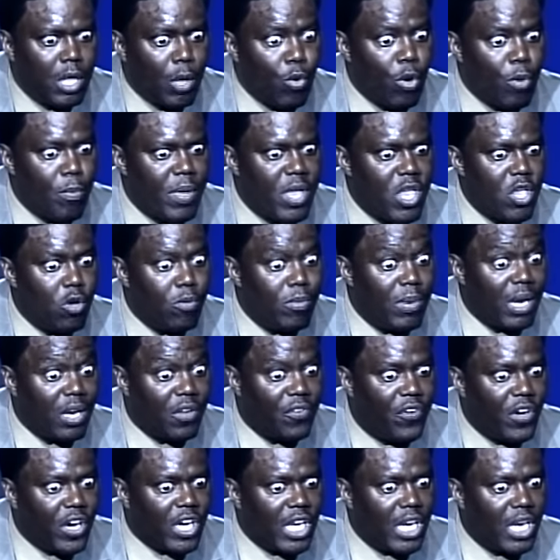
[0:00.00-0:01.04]
It won't be your
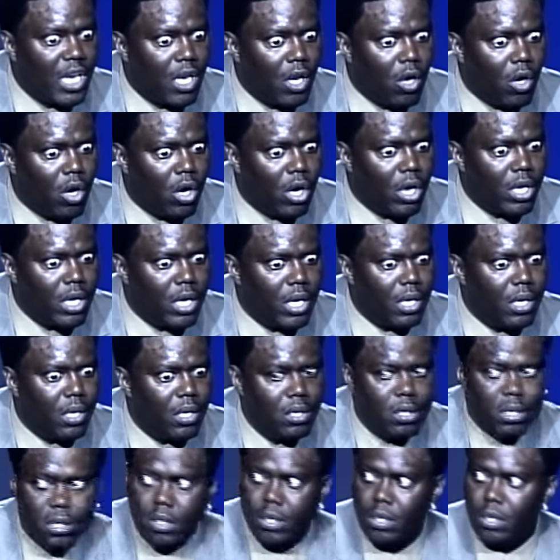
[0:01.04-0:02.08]
motherfucking lawyer.
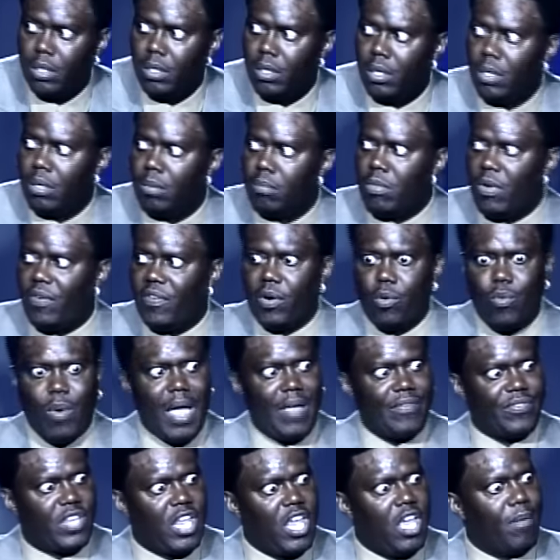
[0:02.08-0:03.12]
My
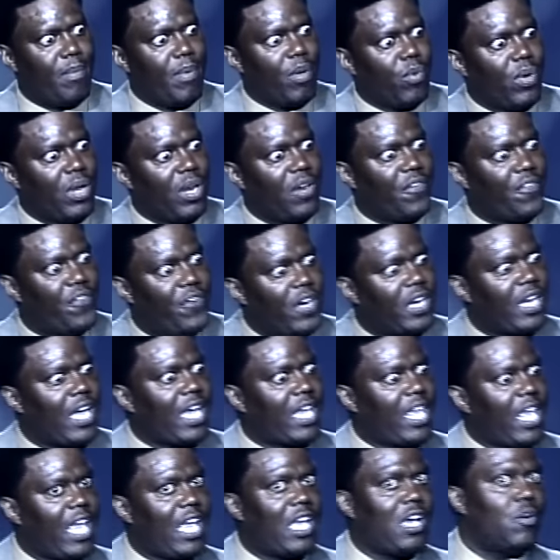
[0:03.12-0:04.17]
wife tell me where the fuck
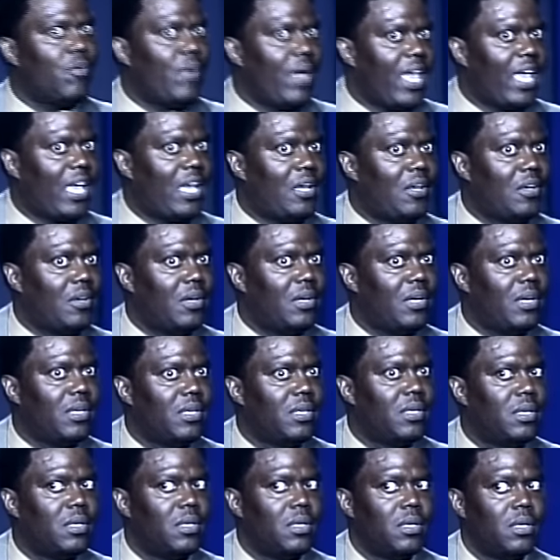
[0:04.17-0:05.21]
I can't go. Where you going?
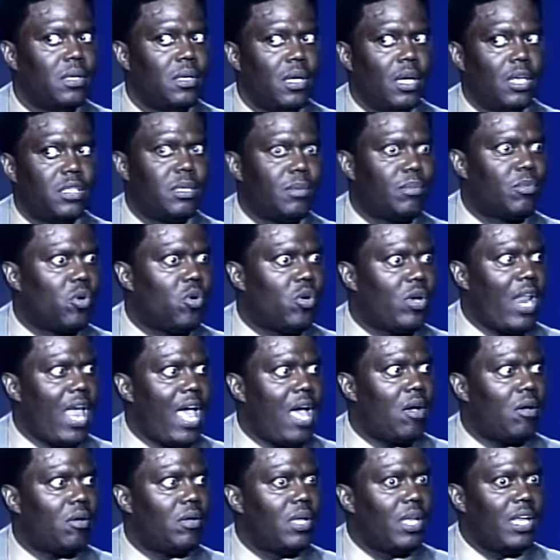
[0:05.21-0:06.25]
I said, I'm going
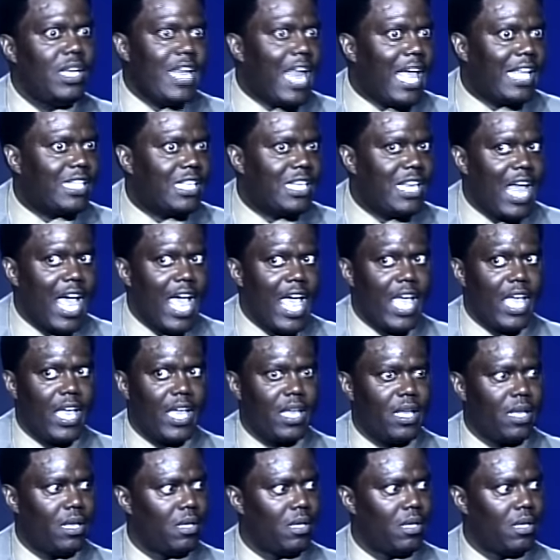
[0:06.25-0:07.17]
out. Not tonight.